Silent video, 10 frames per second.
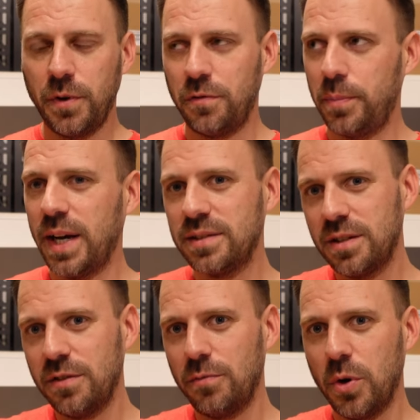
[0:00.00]
of
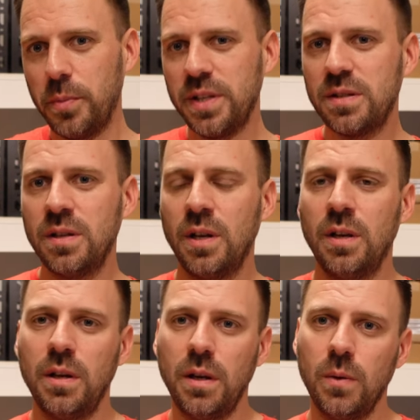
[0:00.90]
positive moments
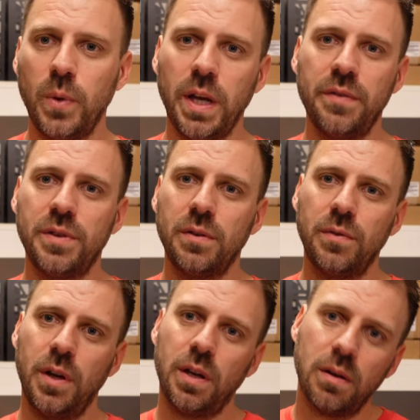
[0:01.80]
and waves
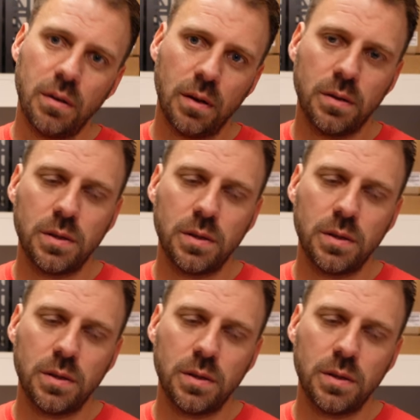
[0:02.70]
of like uh,